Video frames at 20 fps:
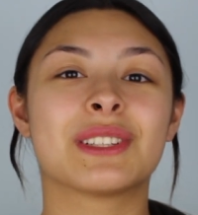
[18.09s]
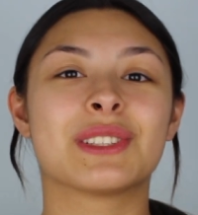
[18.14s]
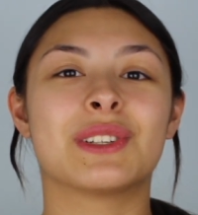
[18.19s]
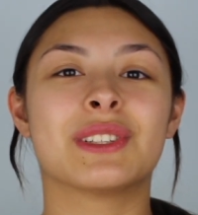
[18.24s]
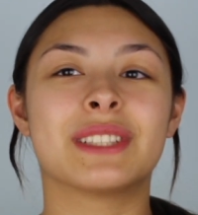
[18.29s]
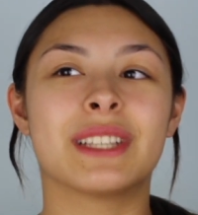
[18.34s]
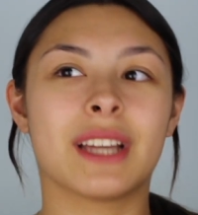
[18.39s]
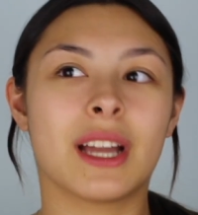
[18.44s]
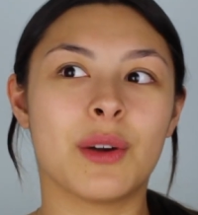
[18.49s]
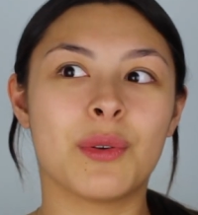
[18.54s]
So I
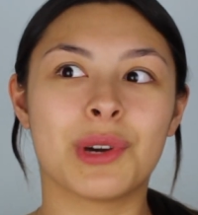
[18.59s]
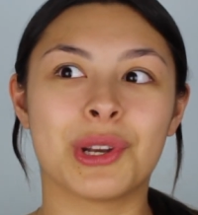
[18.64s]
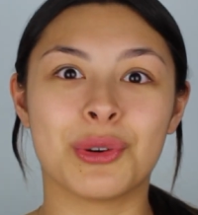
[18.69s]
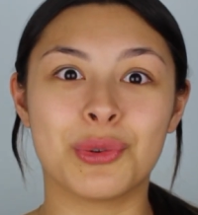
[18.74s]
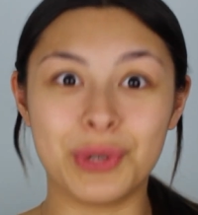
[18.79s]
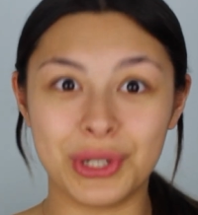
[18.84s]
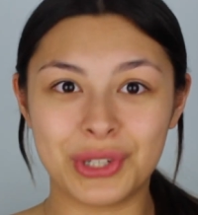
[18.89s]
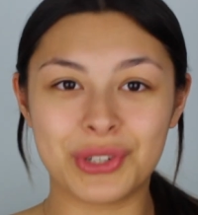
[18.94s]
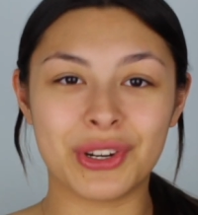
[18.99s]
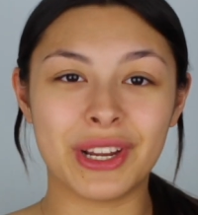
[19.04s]
was like, I want to
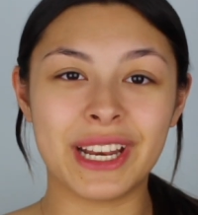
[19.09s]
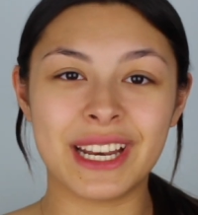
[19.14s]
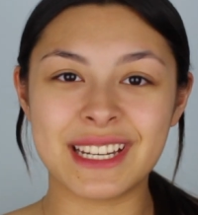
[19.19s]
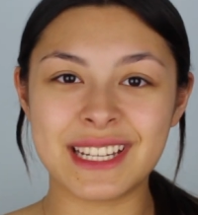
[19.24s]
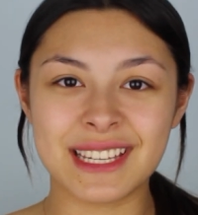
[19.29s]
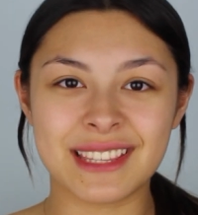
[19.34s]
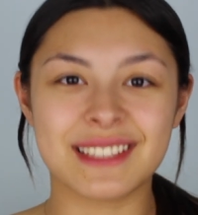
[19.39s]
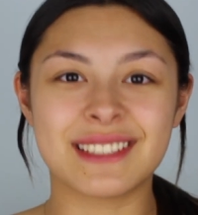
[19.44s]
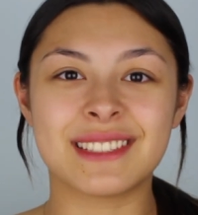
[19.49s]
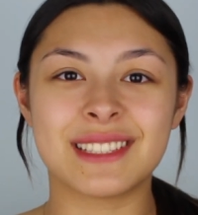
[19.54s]
recreate it,
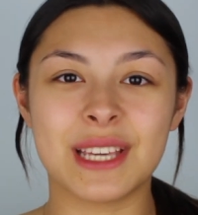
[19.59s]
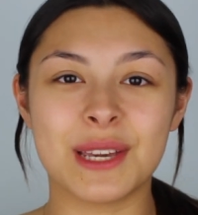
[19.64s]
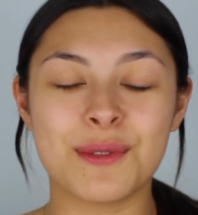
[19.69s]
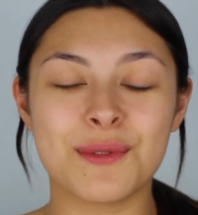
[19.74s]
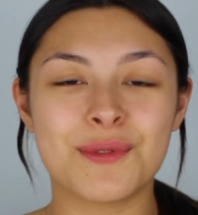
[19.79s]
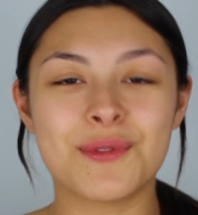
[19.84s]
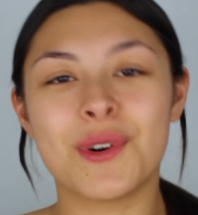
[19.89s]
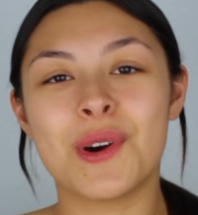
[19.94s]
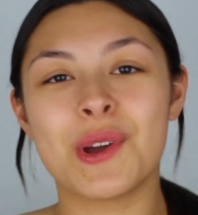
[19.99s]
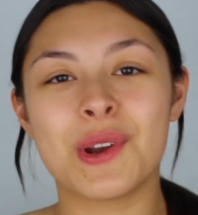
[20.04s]
take the same
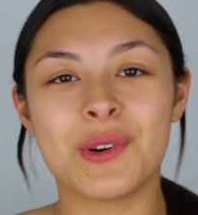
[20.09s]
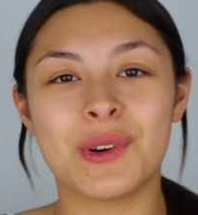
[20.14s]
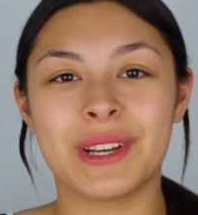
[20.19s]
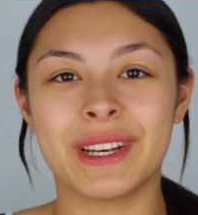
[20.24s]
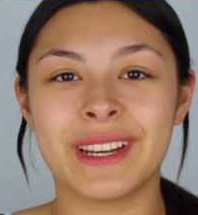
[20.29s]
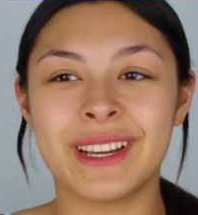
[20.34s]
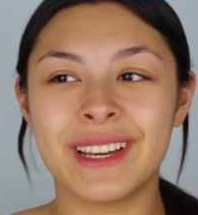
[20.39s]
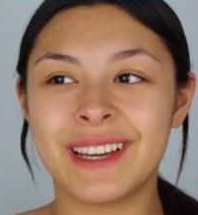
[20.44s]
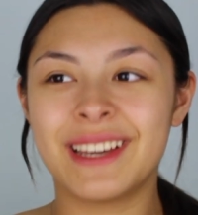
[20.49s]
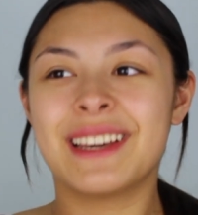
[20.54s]
photo,
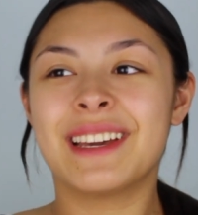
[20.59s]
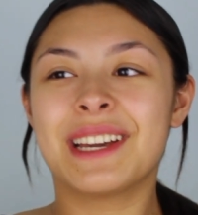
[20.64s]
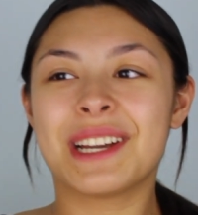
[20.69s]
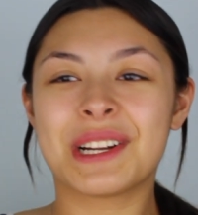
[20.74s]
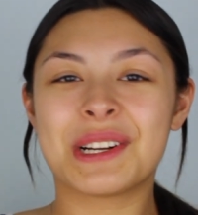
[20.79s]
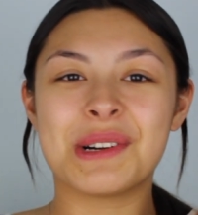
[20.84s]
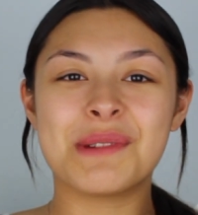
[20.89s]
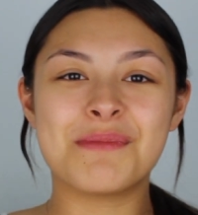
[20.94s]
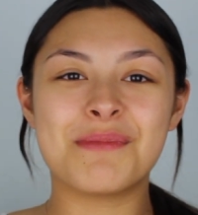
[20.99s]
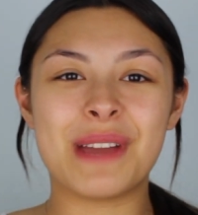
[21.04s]
and
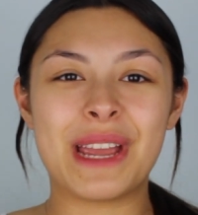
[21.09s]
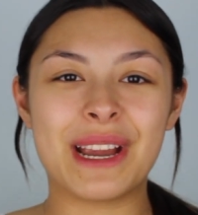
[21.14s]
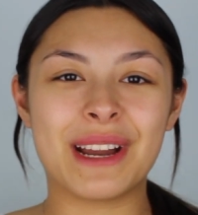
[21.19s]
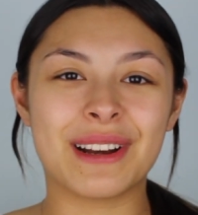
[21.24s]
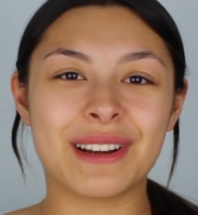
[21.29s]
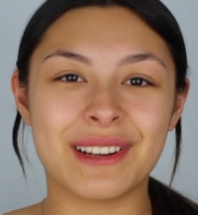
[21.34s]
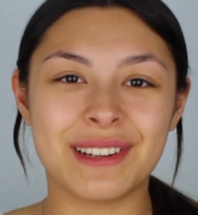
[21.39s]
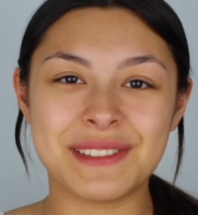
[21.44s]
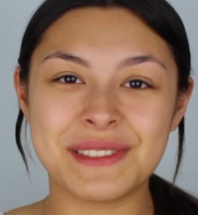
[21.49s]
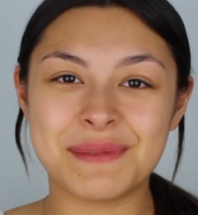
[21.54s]

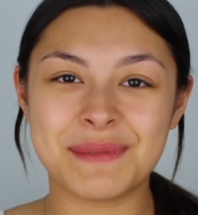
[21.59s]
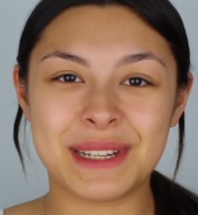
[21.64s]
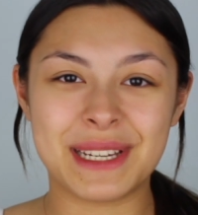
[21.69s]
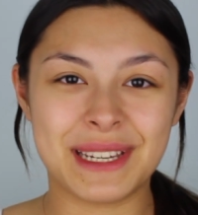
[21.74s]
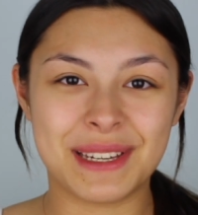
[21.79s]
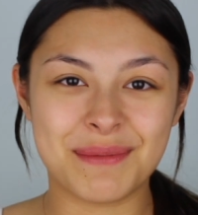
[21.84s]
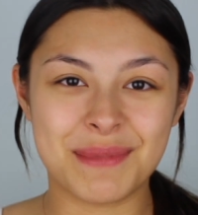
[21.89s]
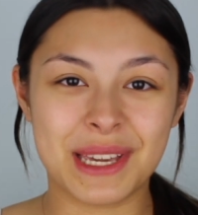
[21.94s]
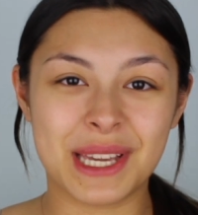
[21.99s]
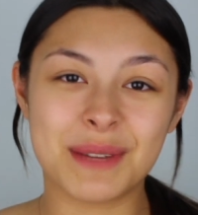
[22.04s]
compare if
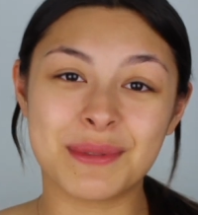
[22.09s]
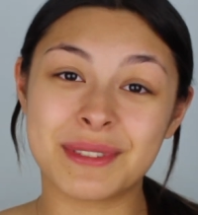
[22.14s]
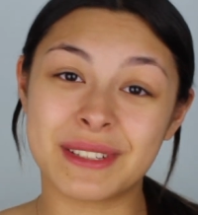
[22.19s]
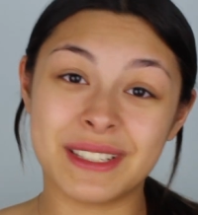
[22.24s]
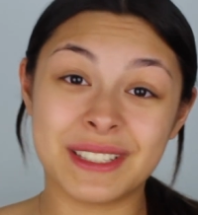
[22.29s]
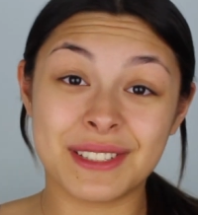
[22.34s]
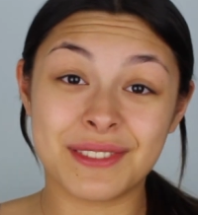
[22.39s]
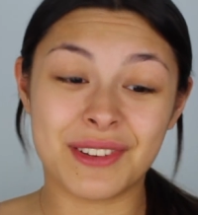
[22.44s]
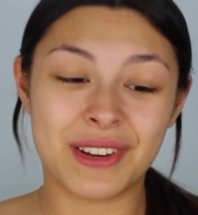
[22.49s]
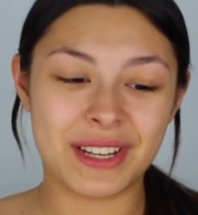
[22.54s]
my makeup
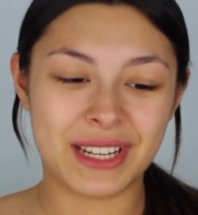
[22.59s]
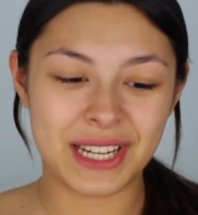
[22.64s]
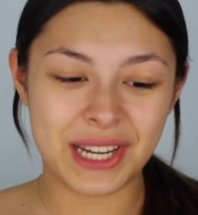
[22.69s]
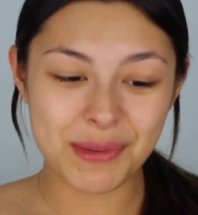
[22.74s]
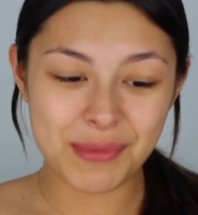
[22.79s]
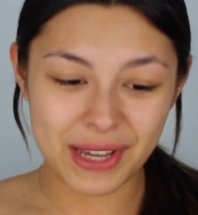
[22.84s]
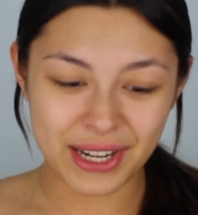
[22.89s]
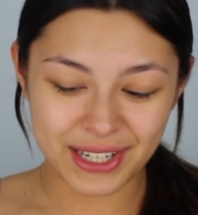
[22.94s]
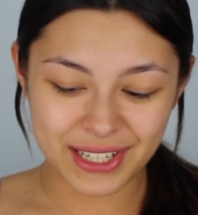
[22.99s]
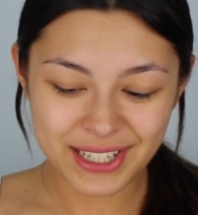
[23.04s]
skills have gotten any
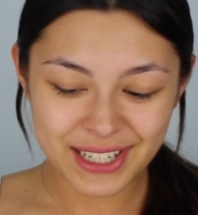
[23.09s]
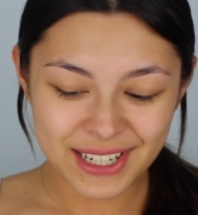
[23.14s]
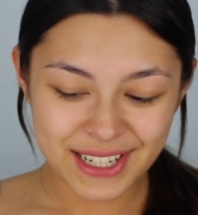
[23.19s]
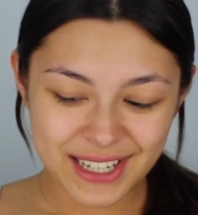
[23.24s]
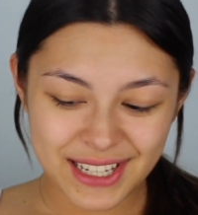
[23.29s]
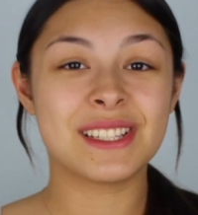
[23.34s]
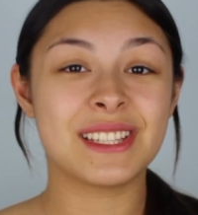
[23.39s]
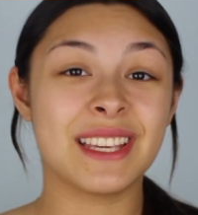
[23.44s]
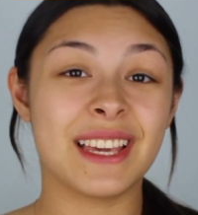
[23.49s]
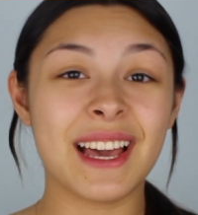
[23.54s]
better.
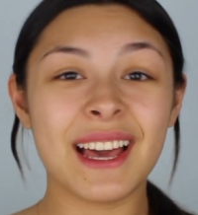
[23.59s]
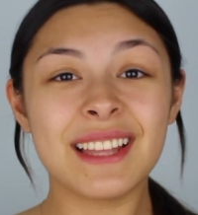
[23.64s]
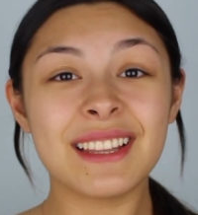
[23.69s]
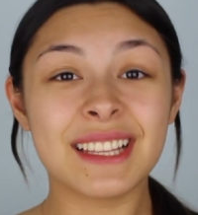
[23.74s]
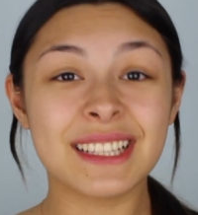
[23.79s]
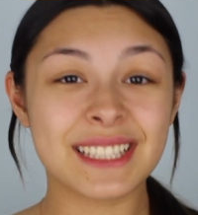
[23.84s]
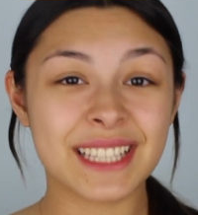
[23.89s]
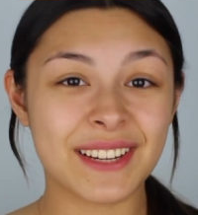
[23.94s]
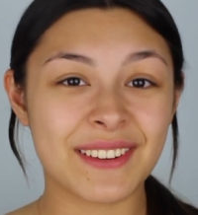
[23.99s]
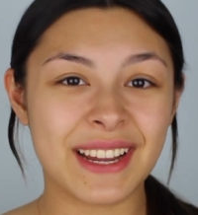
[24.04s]
So yeah,
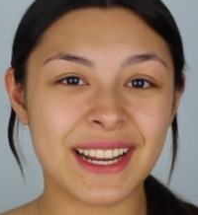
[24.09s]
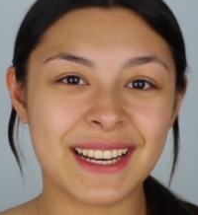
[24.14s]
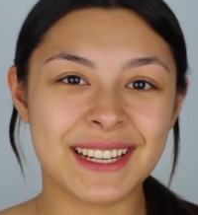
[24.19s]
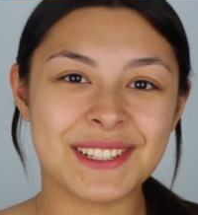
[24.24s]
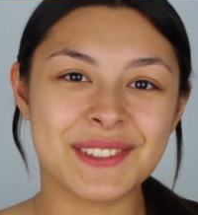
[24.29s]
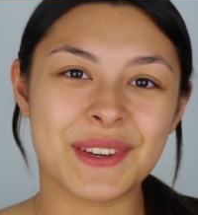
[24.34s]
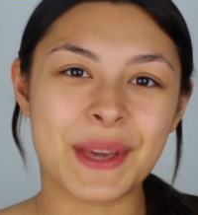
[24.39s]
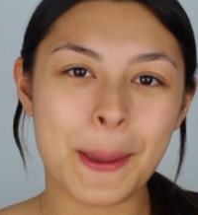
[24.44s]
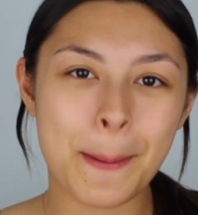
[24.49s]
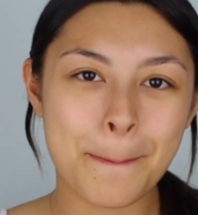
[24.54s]
let's get right
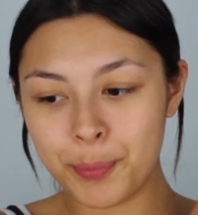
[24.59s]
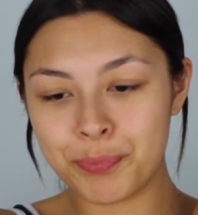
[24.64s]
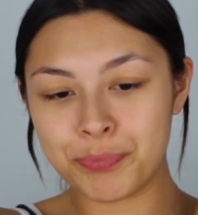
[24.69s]
into it.